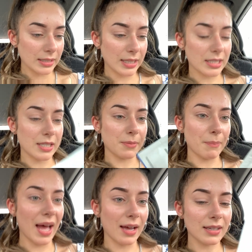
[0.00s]
That's a
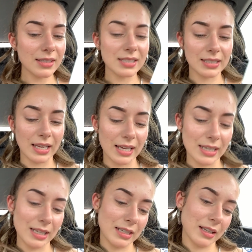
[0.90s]
mask.
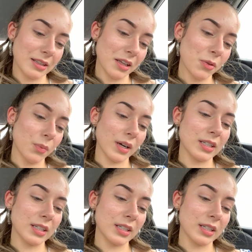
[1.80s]
And another one,